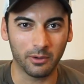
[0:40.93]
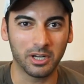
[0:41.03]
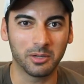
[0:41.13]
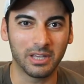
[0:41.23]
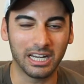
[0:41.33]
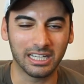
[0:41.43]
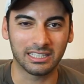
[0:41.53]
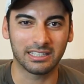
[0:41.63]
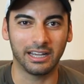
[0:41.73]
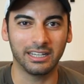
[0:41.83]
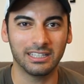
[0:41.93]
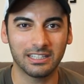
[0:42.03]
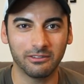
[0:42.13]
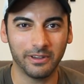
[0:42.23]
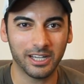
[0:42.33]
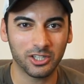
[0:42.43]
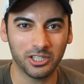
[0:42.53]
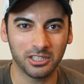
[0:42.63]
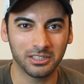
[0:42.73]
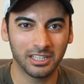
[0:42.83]
I wound up getting a sinus
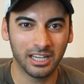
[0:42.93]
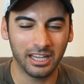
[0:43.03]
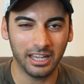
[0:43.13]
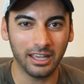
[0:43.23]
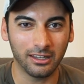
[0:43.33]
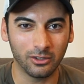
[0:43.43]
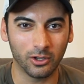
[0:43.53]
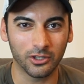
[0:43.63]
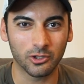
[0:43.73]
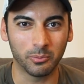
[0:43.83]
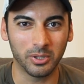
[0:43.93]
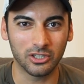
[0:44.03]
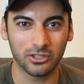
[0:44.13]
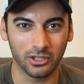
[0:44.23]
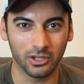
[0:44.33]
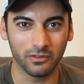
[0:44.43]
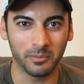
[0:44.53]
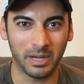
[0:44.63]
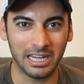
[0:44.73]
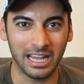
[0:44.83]
infection and also pinched a nerve
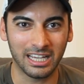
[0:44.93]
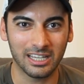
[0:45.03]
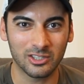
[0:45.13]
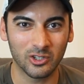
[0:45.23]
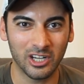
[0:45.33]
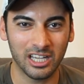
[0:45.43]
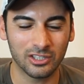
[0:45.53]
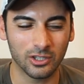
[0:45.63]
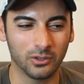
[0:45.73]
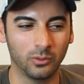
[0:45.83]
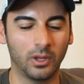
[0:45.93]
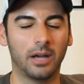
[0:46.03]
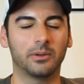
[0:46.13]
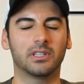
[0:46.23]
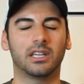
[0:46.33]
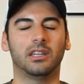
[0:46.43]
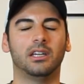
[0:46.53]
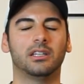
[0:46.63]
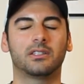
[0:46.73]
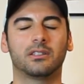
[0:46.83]
in my neck yesterday, so I was like
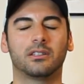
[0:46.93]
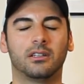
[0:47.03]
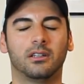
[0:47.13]
this